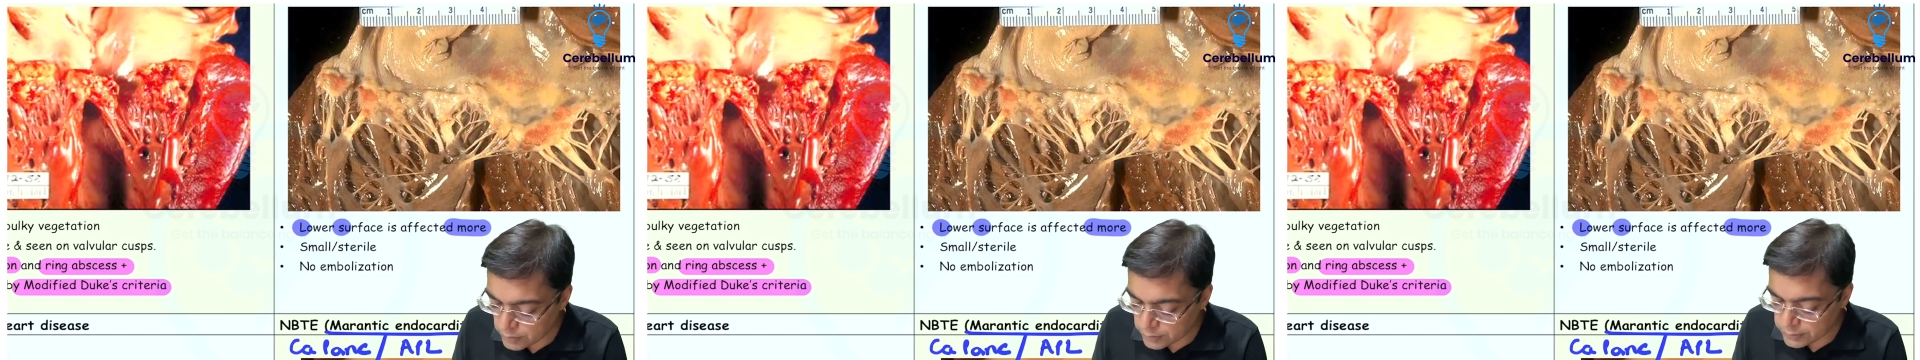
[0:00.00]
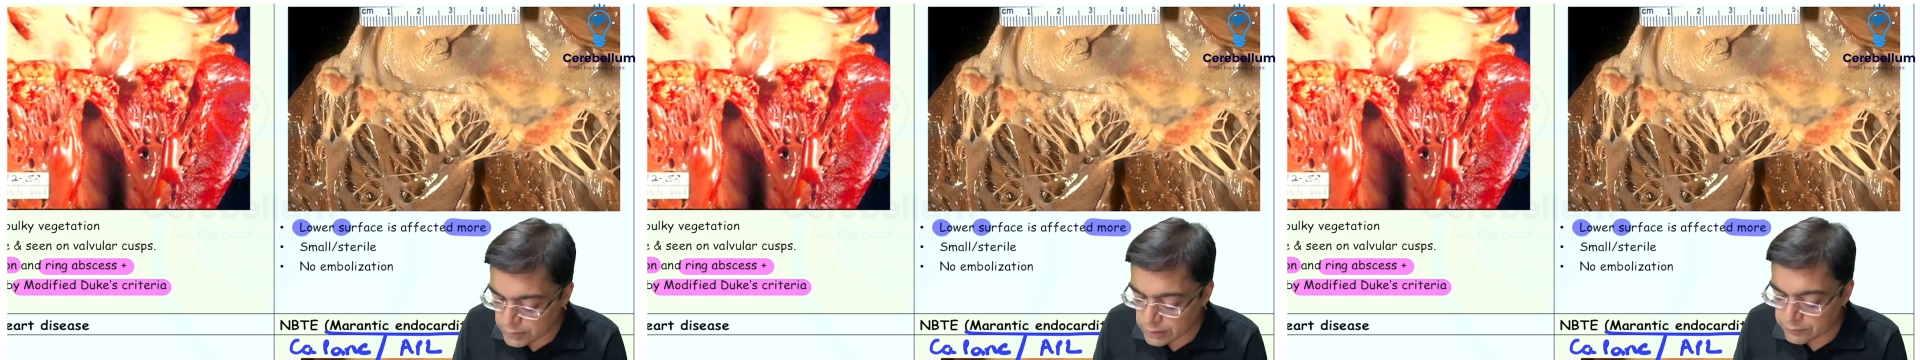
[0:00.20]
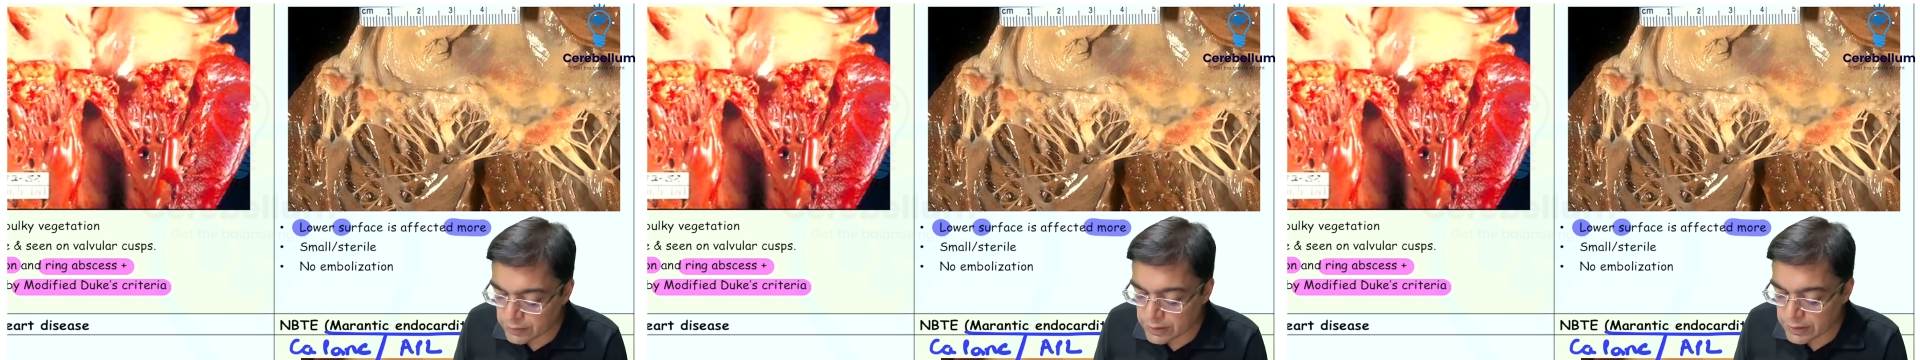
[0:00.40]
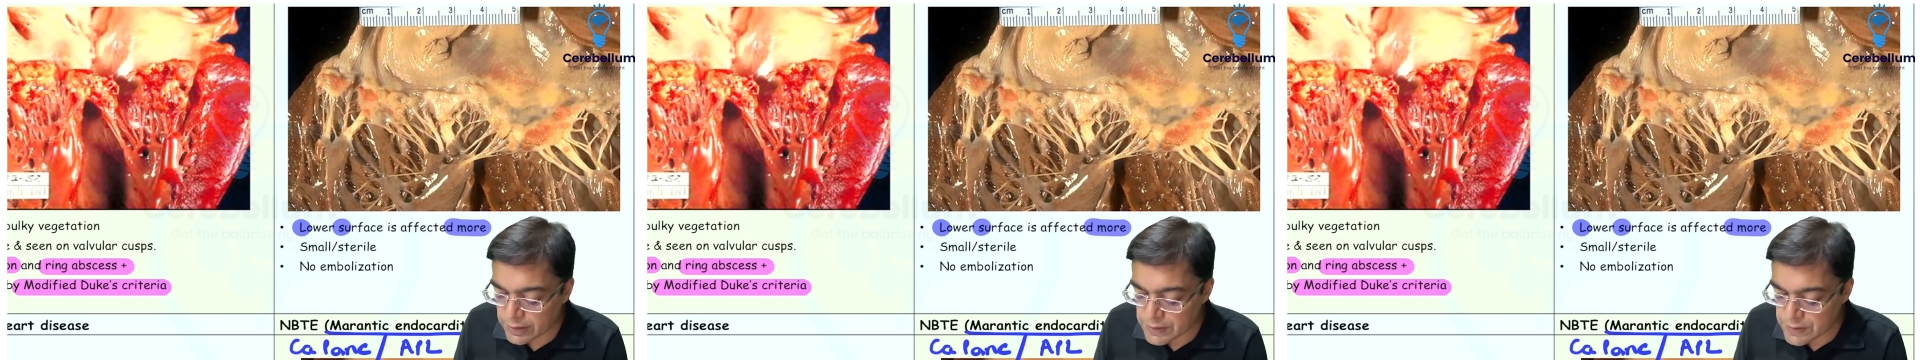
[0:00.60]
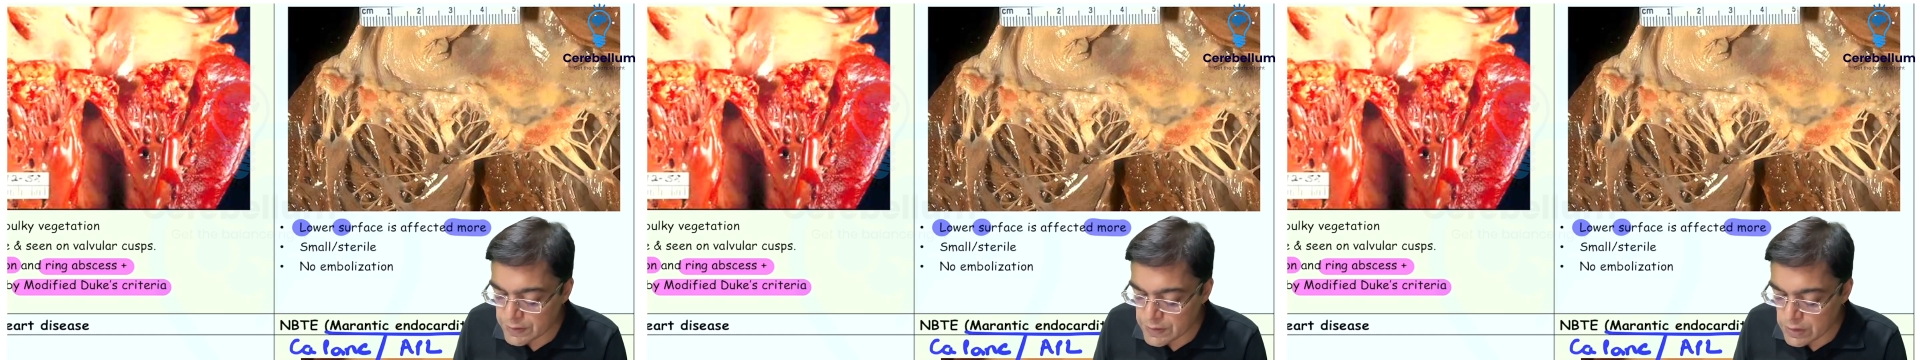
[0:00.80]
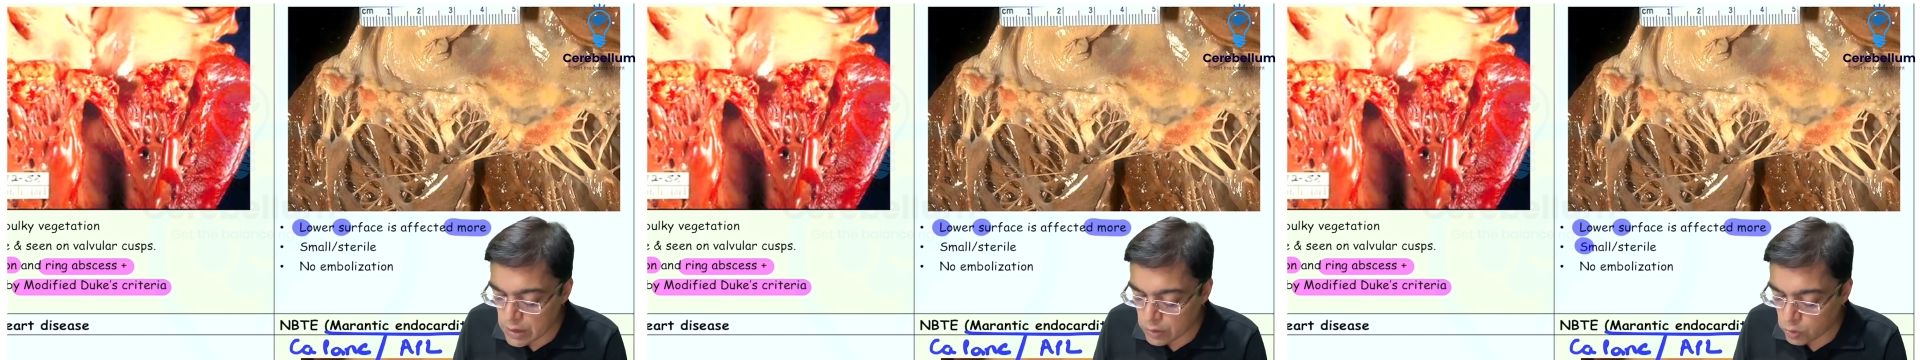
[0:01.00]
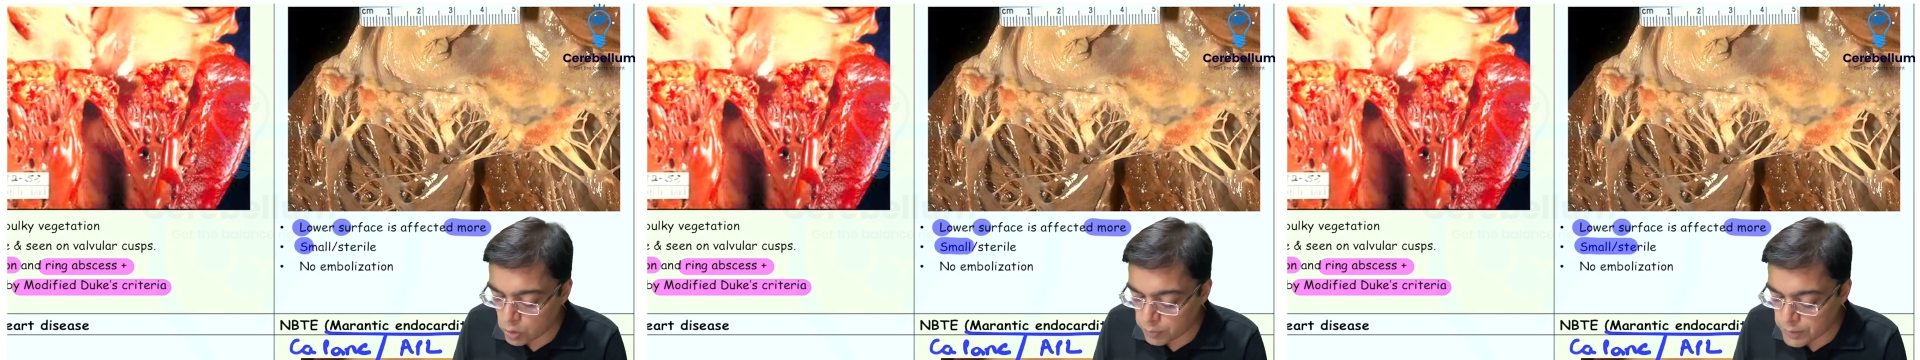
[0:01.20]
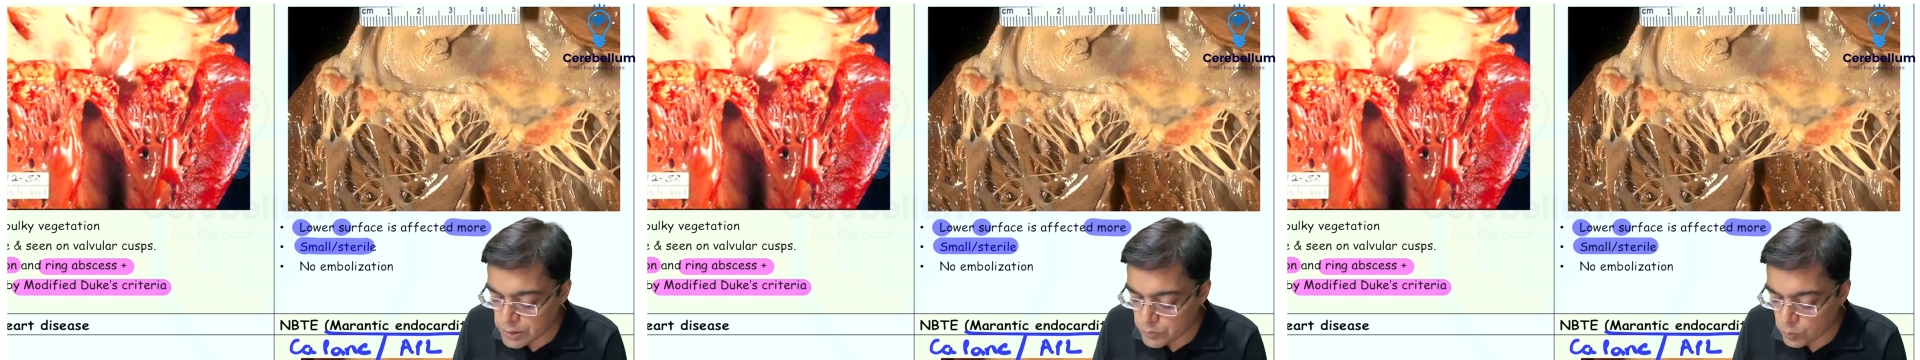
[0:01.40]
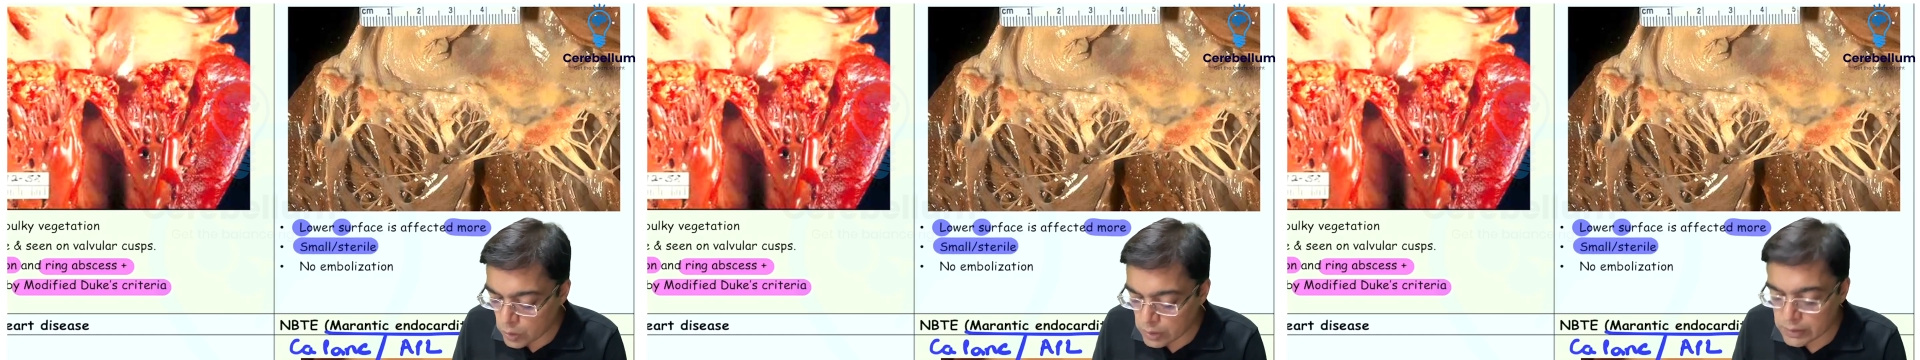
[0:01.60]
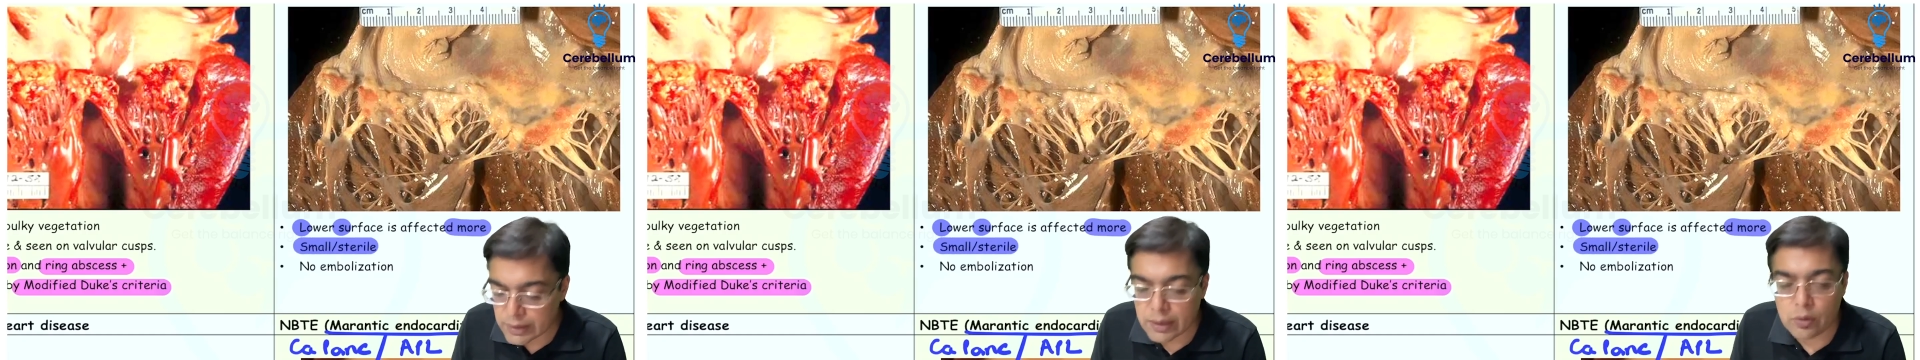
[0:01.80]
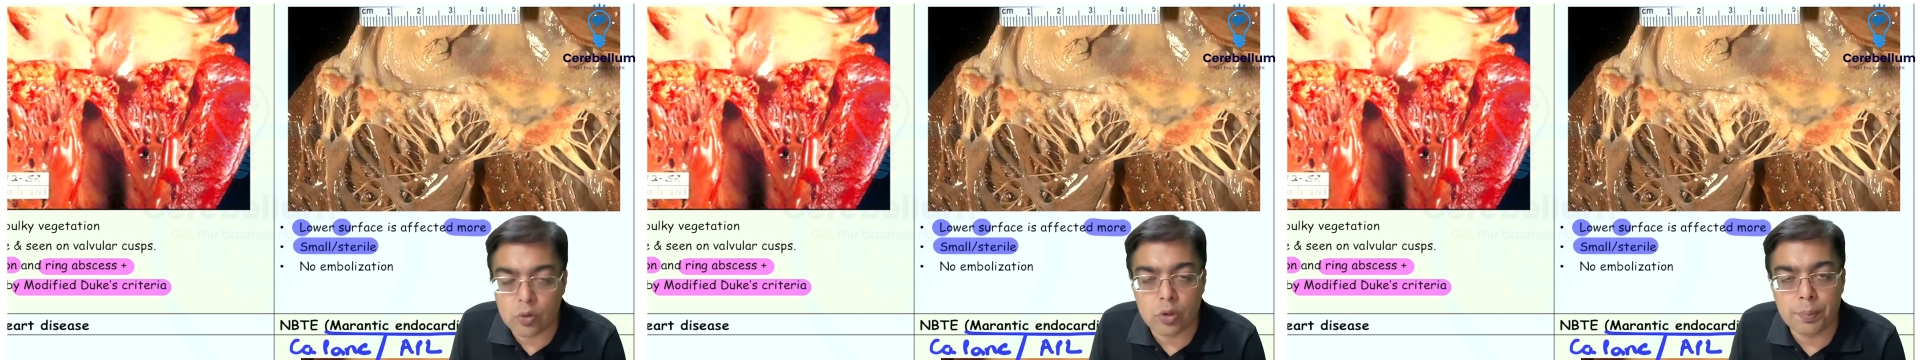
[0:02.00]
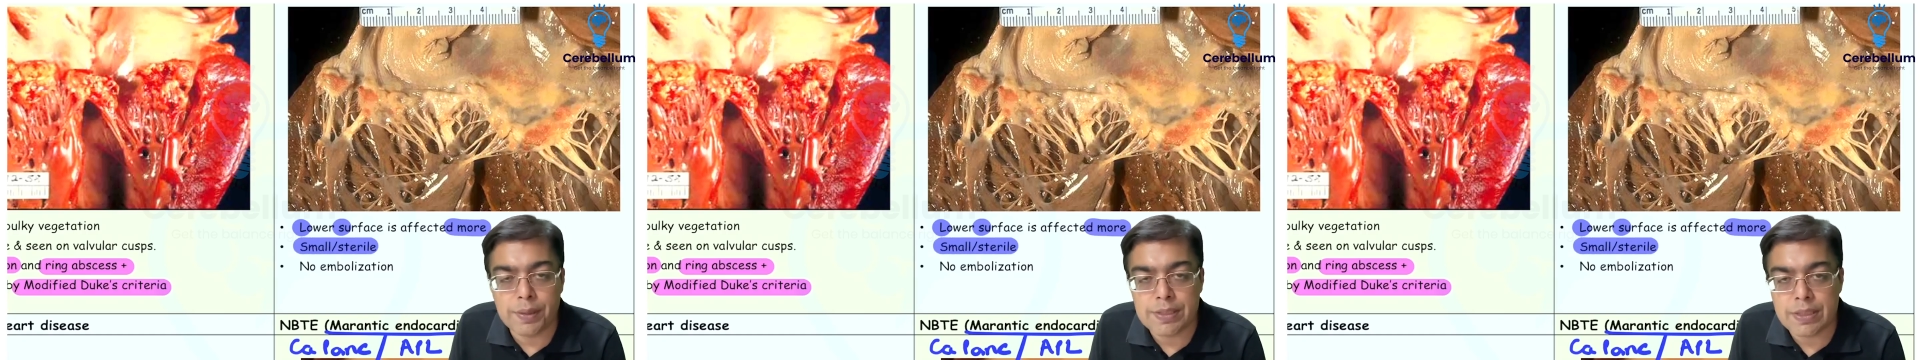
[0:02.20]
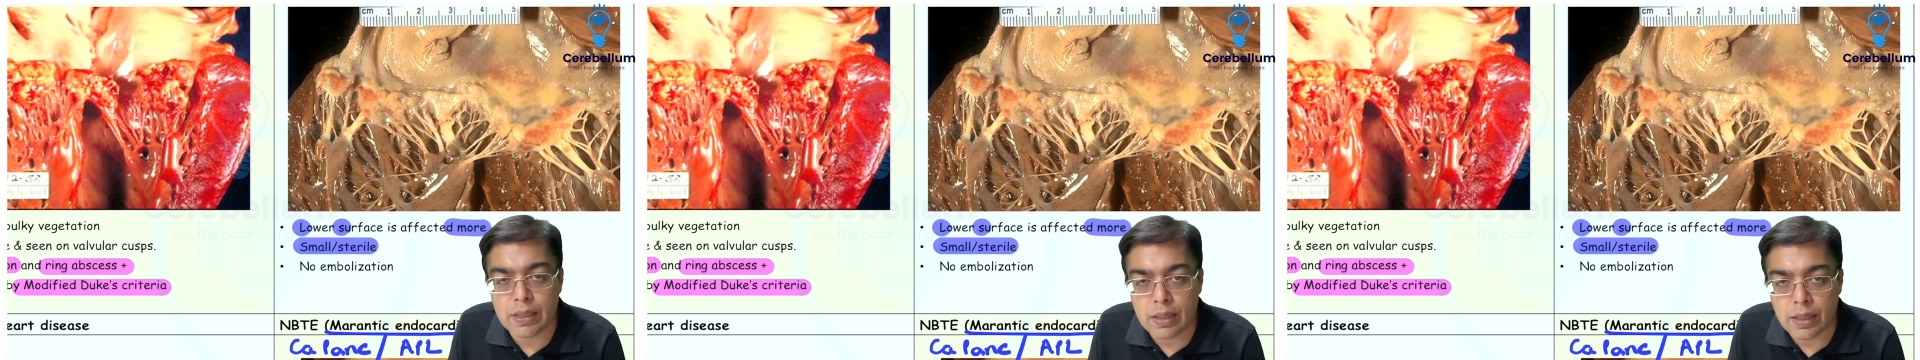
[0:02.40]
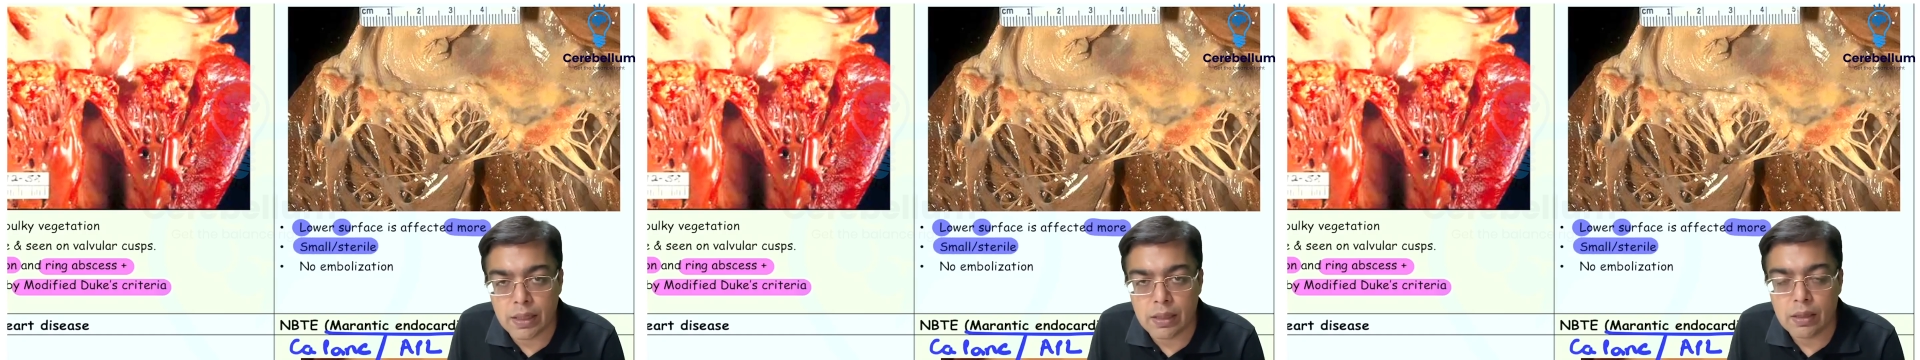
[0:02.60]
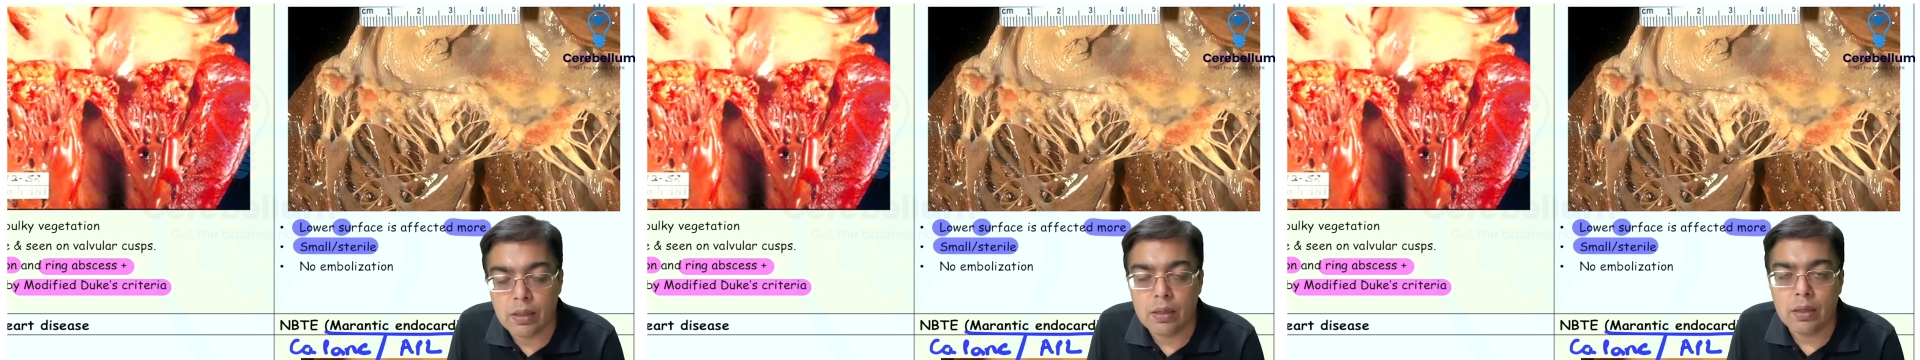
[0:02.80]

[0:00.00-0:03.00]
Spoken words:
These vegetations are going to be small, they are going to be sterile,